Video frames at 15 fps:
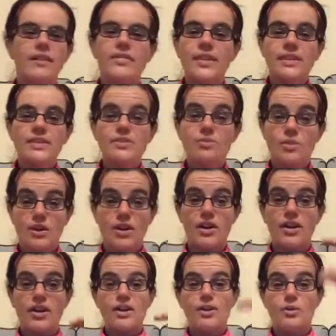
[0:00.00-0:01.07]
that doesn't work.
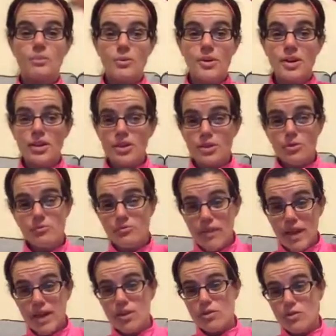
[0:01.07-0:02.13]
You
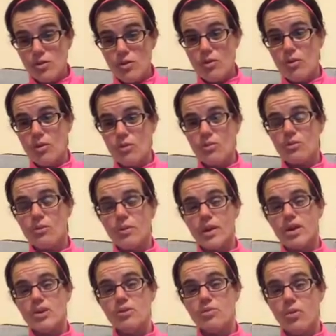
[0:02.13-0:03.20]
write your goal,
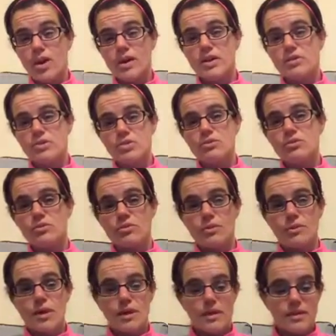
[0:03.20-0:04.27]
what you want to do,